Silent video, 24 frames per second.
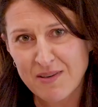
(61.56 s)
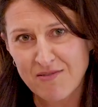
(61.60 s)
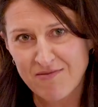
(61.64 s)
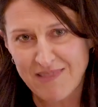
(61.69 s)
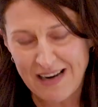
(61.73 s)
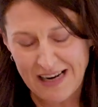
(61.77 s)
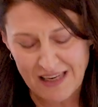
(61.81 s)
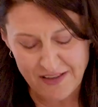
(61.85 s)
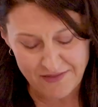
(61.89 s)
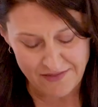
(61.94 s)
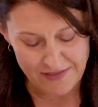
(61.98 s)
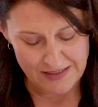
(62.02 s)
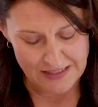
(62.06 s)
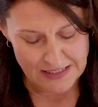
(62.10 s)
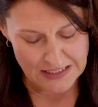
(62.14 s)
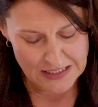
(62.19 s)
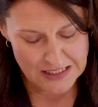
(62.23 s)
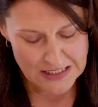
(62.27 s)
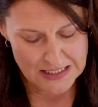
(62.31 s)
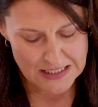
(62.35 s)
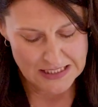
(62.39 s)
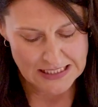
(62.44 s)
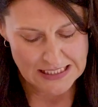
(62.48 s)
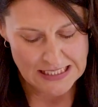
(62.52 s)
be
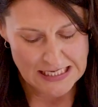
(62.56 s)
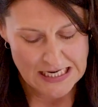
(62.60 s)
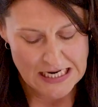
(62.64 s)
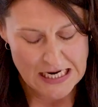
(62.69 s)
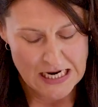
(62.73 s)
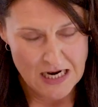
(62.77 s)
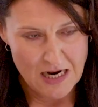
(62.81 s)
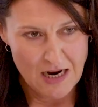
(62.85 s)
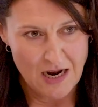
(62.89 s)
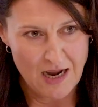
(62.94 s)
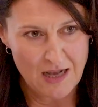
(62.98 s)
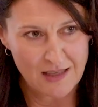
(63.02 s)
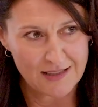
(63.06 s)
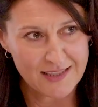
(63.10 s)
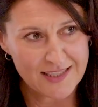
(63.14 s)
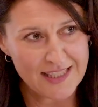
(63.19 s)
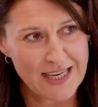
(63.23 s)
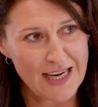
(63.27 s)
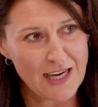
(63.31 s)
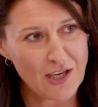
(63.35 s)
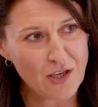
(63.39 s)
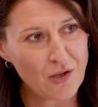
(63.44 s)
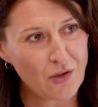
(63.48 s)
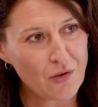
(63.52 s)
relevant, I'll
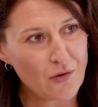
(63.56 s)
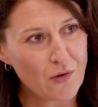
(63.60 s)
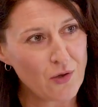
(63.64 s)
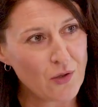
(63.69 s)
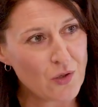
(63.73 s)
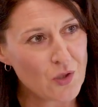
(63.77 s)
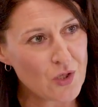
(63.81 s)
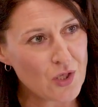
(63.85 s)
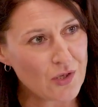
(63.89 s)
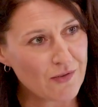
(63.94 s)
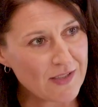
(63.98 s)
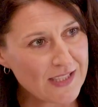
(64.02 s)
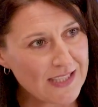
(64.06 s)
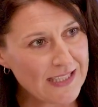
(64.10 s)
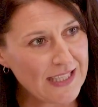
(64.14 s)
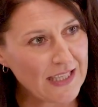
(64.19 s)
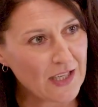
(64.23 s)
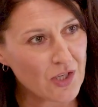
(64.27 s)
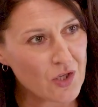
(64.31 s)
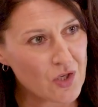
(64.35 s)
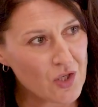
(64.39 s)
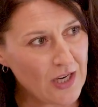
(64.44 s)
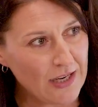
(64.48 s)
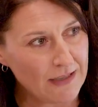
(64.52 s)
take you through the
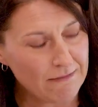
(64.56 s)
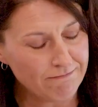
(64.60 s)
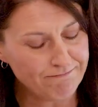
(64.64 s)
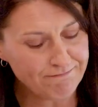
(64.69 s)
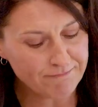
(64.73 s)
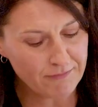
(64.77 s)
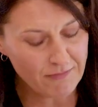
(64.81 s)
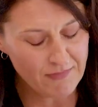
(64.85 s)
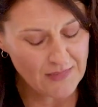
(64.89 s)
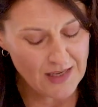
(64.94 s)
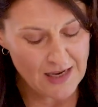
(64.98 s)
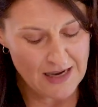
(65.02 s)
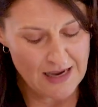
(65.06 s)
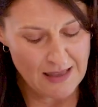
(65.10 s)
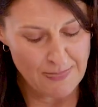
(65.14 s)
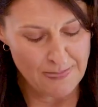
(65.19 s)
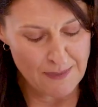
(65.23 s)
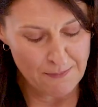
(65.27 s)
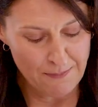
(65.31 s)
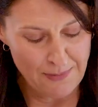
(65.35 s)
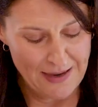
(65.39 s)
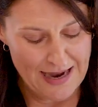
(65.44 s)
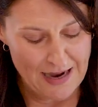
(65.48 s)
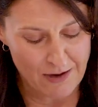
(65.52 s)
jurisdiction and
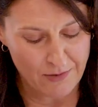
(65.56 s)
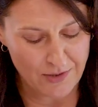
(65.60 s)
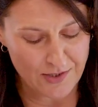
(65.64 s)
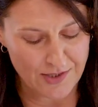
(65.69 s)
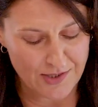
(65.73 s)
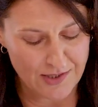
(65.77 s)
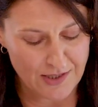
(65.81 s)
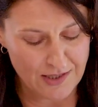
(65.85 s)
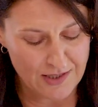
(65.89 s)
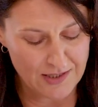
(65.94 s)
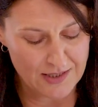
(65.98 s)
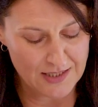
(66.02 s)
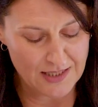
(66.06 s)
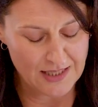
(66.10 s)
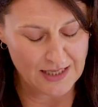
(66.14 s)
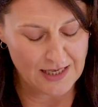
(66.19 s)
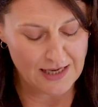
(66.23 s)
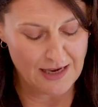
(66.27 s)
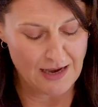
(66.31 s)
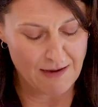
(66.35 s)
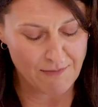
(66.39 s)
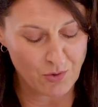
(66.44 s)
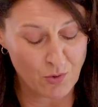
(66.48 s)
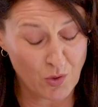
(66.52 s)
the powers that
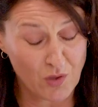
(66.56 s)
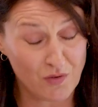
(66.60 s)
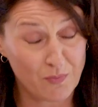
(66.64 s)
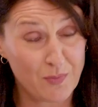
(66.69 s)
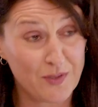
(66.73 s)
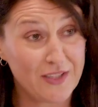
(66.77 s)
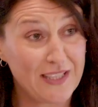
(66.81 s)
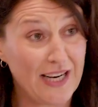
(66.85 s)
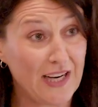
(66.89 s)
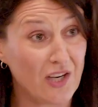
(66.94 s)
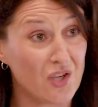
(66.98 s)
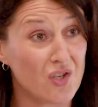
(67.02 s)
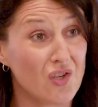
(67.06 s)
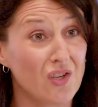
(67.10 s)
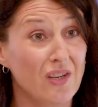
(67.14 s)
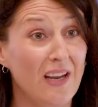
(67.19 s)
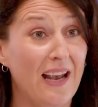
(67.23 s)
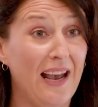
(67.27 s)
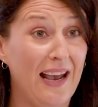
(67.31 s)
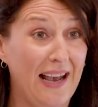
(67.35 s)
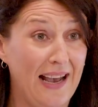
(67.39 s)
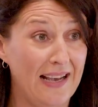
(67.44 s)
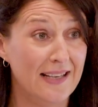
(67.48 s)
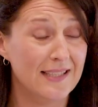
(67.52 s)
the Court of Protection
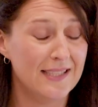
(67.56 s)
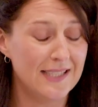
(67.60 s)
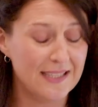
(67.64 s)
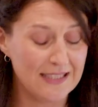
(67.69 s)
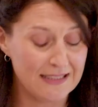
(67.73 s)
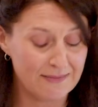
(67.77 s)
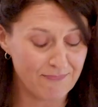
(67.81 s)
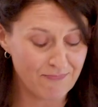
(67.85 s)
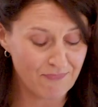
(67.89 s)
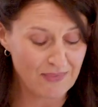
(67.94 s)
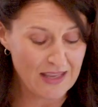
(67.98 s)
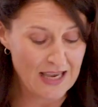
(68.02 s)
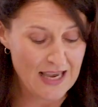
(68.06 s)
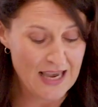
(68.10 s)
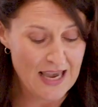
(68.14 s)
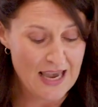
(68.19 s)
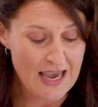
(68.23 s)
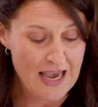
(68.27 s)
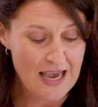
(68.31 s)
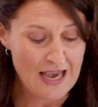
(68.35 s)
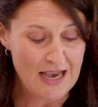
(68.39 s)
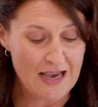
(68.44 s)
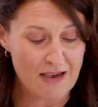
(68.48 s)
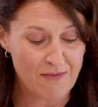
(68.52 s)
has,
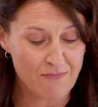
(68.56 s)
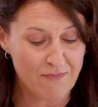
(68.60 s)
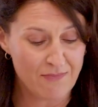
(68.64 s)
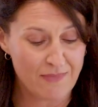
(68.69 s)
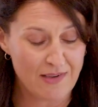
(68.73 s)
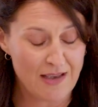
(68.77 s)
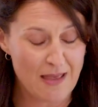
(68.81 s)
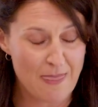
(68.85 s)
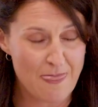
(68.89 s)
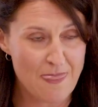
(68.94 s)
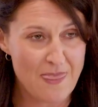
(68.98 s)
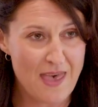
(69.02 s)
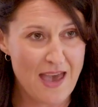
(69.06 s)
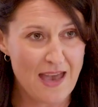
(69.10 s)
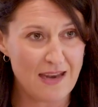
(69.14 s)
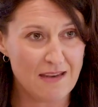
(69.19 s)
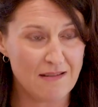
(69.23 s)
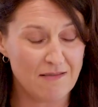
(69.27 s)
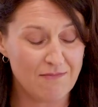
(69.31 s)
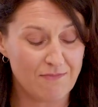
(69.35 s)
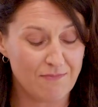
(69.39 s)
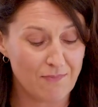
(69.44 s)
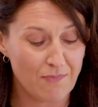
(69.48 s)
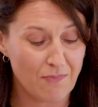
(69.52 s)
and
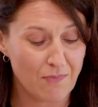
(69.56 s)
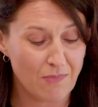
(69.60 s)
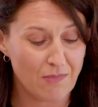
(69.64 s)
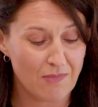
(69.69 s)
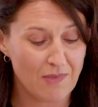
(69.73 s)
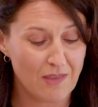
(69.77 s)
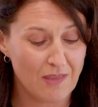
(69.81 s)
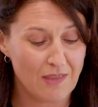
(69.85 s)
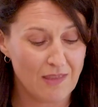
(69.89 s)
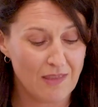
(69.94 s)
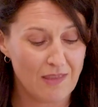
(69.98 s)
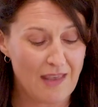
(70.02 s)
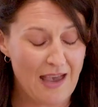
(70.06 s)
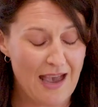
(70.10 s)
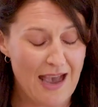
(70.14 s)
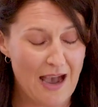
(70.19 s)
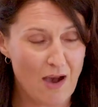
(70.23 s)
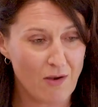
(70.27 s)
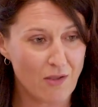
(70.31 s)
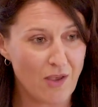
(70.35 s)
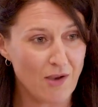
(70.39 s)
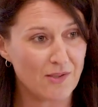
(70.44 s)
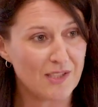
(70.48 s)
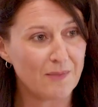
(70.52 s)
then
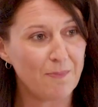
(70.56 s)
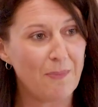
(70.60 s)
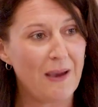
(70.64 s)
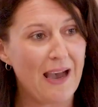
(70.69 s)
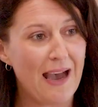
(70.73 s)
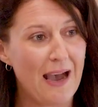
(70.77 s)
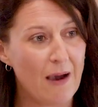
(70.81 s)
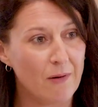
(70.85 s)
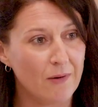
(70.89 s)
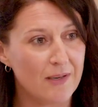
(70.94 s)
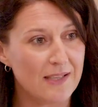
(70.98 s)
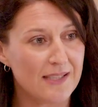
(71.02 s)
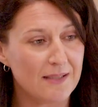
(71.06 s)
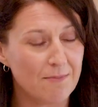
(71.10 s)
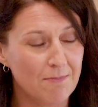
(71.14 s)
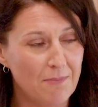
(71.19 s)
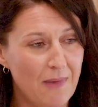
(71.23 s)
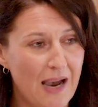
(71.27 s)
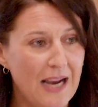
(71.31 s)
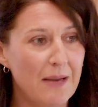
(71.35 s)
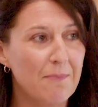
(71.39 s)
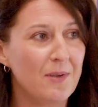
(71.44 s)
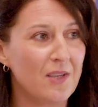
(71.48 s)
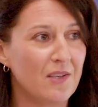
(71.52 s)
how those powers
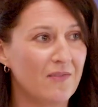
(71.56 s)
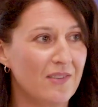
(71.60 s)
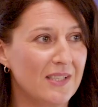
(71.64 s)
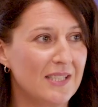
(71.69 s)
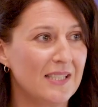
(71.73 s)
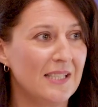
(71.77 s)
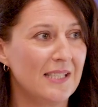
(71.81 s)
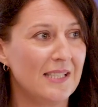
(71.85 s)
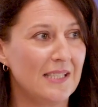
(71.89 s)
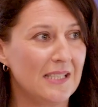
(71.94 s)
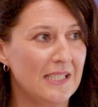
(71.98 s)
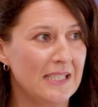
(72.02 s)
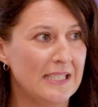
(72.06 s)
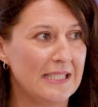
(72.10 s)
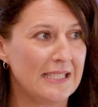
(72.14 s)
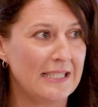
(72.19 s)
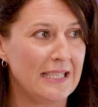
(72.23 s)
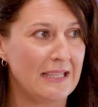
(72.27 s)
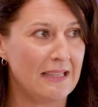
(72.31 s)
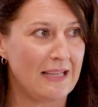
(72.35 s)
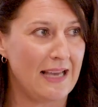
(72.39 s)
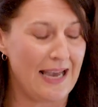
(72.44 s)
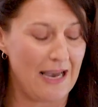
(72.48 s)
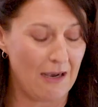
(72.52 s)
might be of assistance
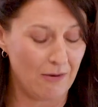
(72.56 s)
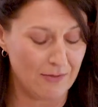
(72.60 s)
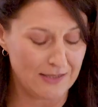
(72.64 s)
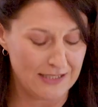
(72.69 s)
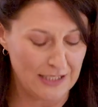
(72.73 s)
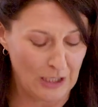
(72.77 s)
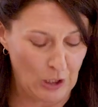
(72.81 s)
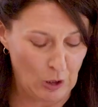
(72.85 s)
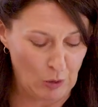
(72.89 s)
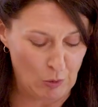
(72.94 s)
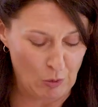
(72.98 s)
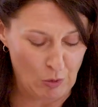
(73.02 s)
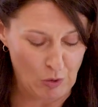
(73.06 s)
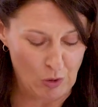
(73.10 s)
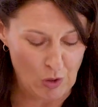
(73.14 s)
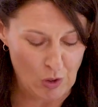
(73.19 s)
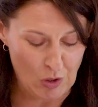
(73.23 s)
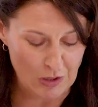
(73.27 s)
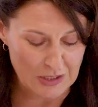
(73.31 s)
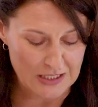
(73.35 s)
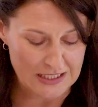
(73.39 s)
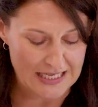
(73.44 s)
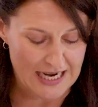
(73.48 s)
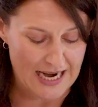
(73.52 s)
in the housing law
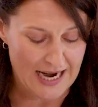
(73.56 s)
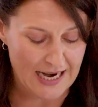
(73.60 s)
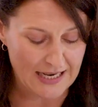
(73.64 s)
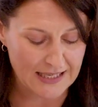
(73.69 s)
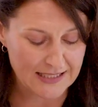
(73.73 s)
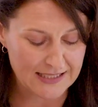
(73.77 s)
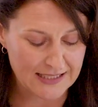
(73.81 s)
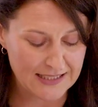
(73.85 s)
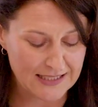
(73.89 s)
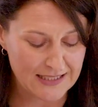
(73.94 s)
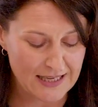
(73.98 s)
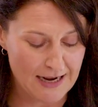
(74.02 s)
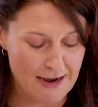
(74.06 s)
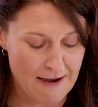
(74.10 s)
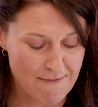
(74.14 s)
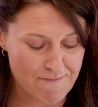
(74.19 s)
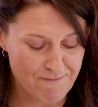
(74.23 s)
context